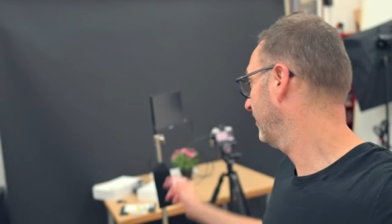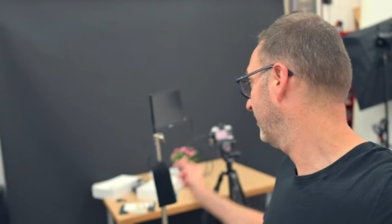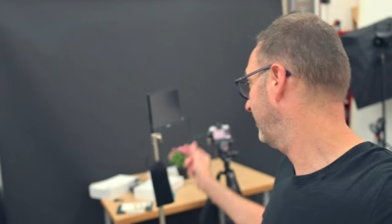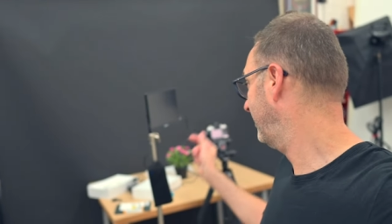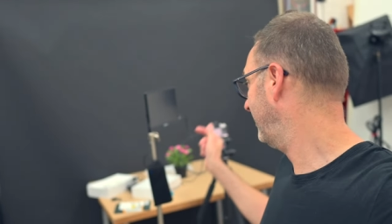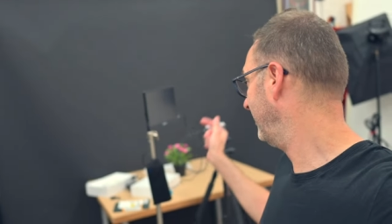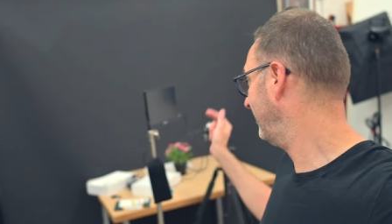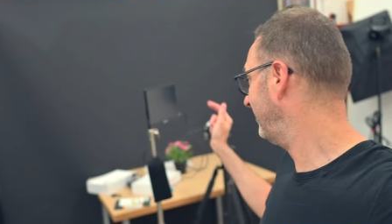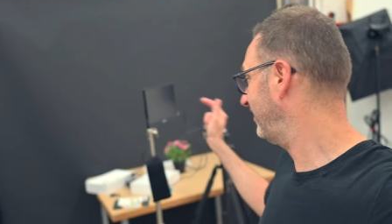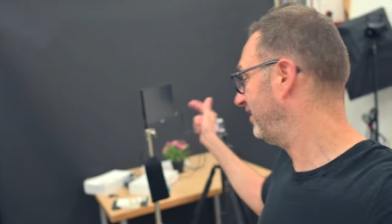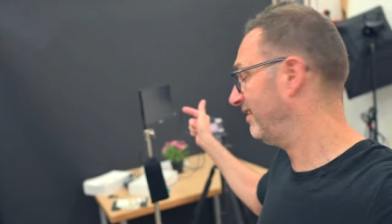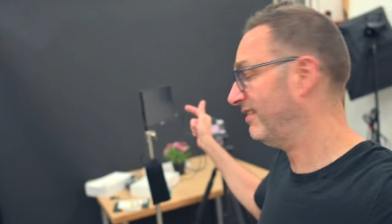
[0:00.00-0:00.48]

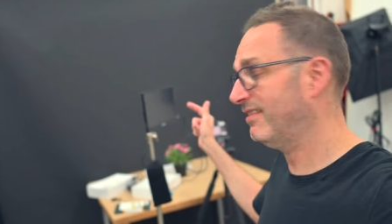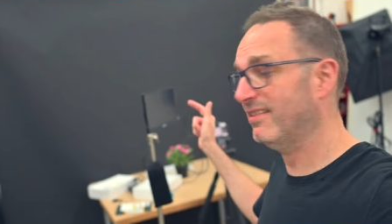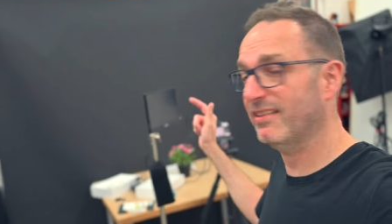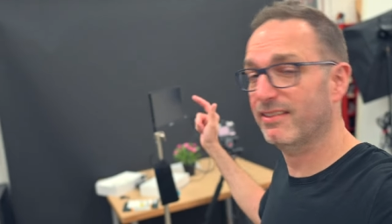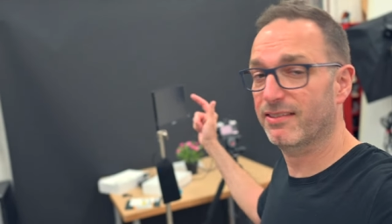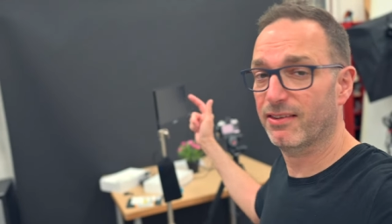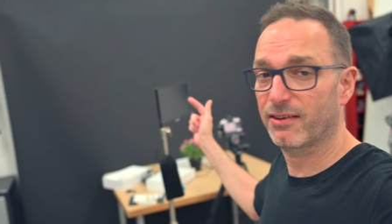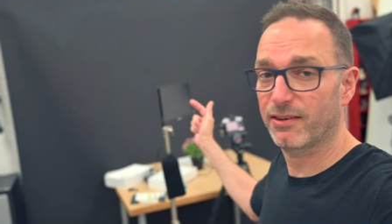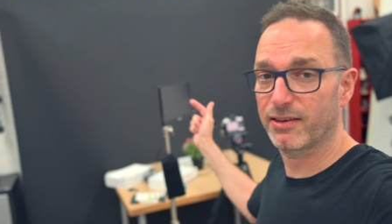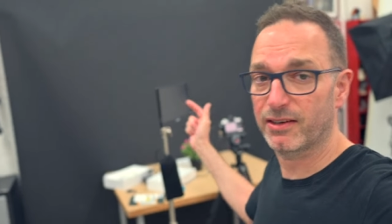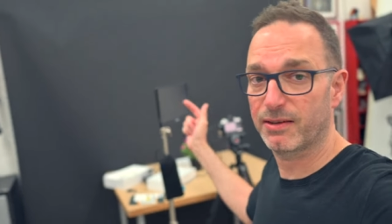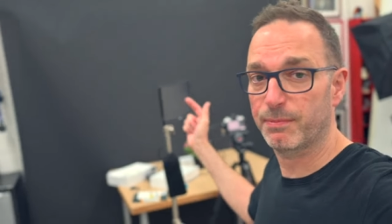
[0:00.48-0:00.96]
This is
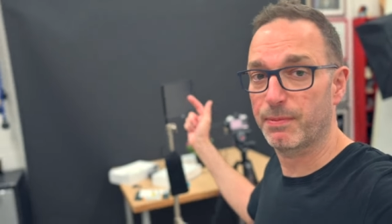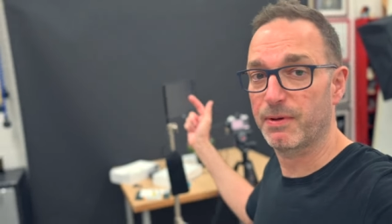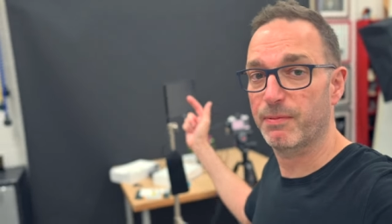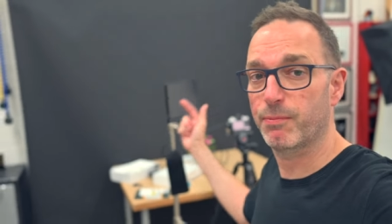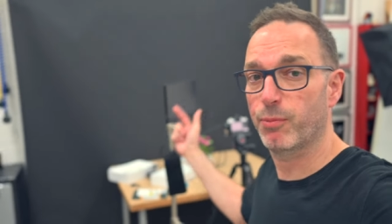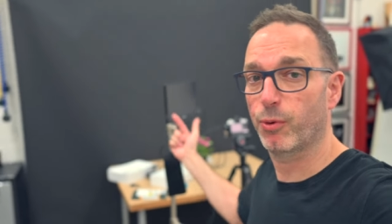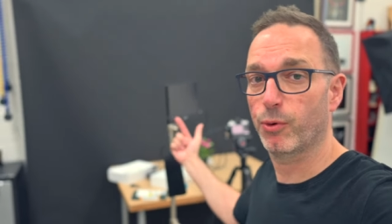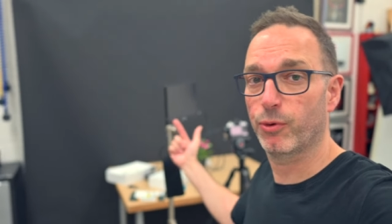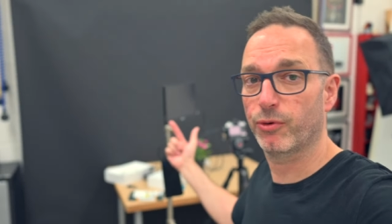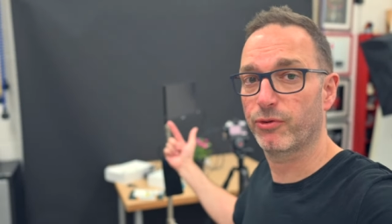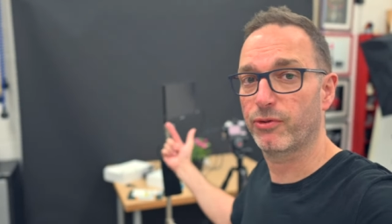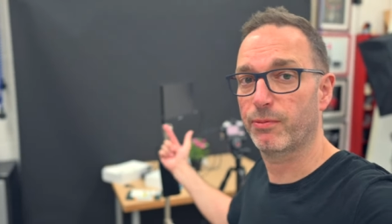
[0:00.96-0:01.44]
designed to be
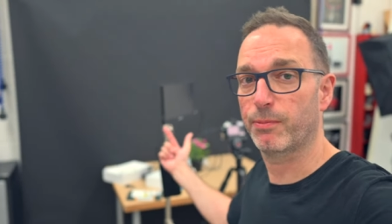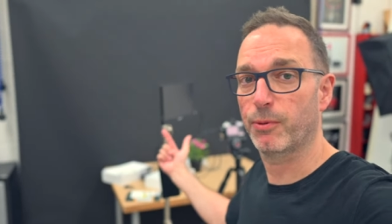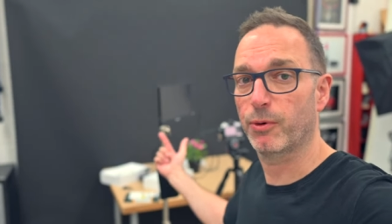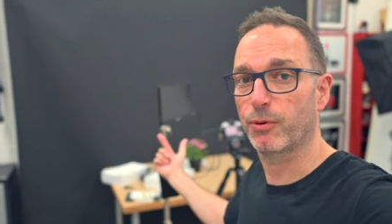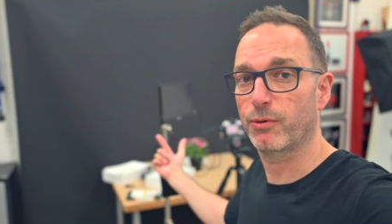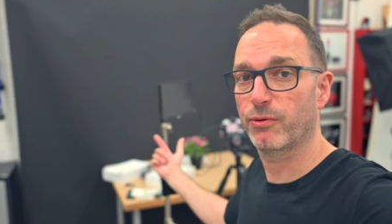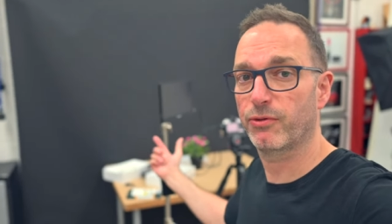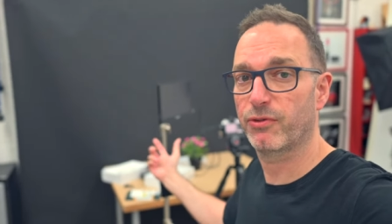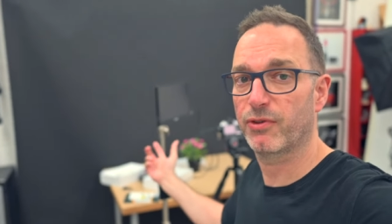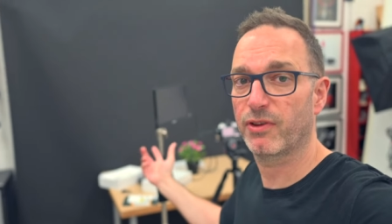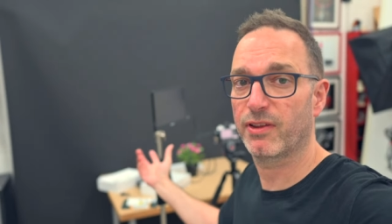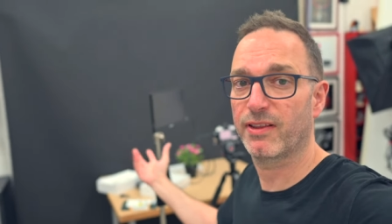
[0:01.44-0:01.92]

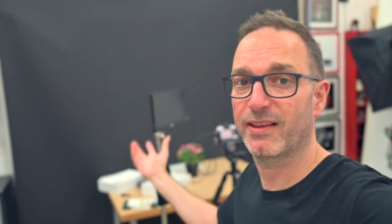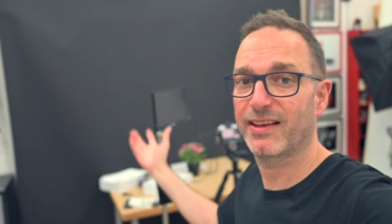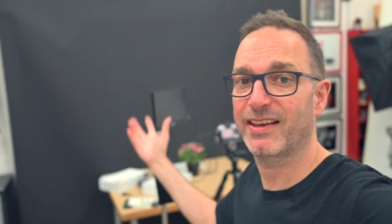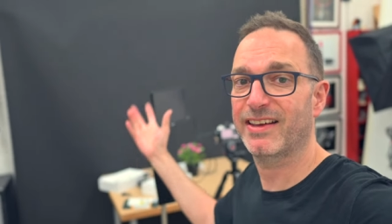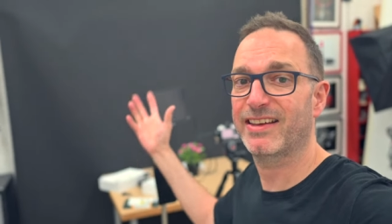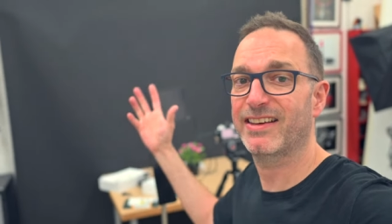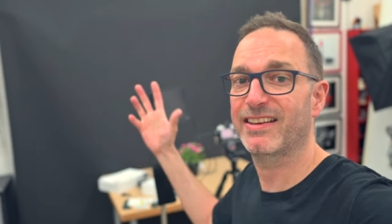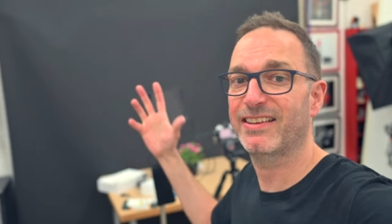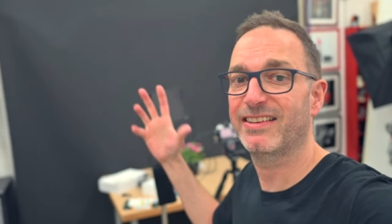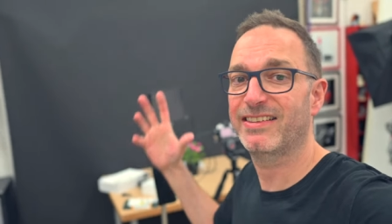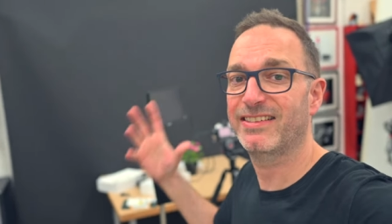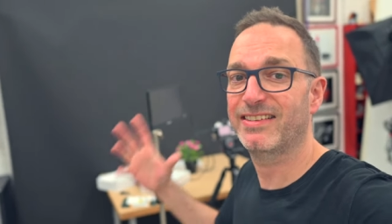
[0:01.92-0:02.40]
portable so that I
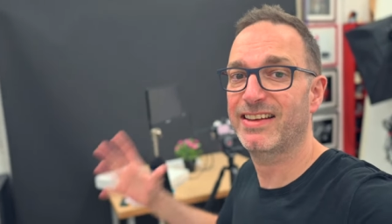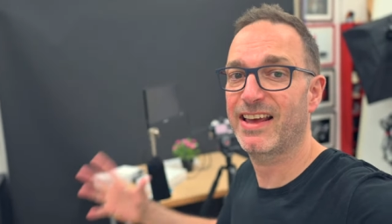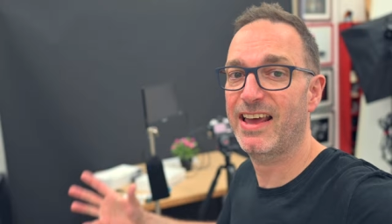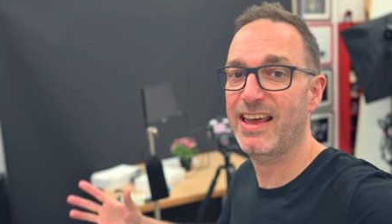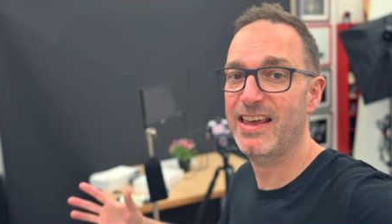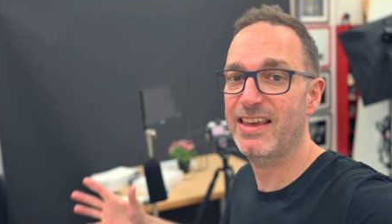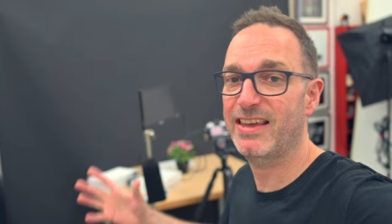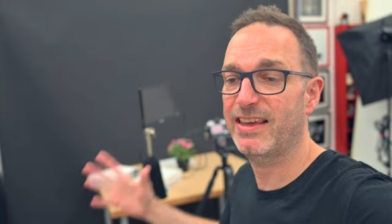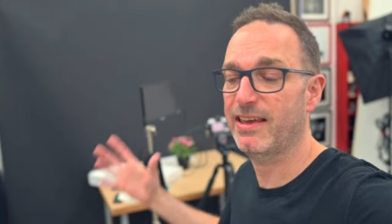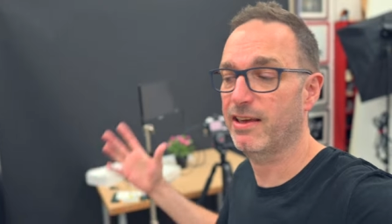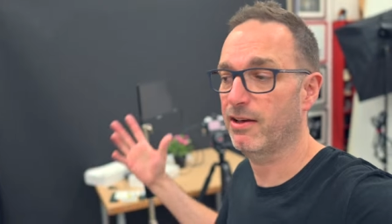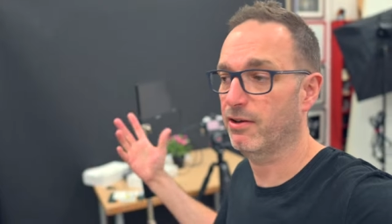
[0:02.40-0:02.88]
can
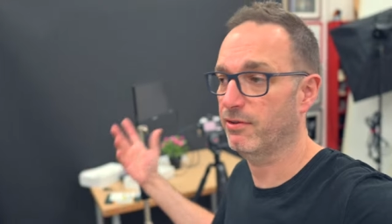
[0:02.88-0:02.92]
take it